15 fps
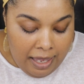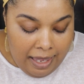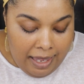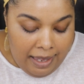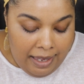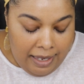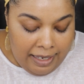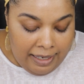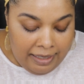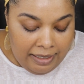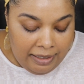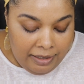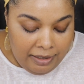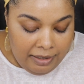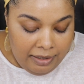
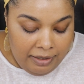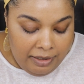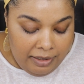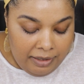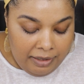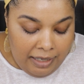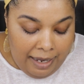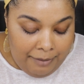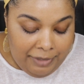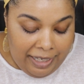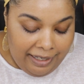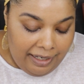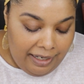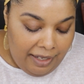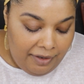And I'm
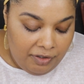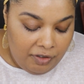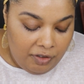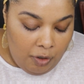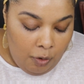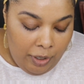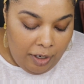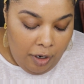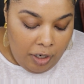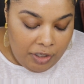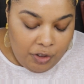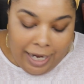liking how this is going on.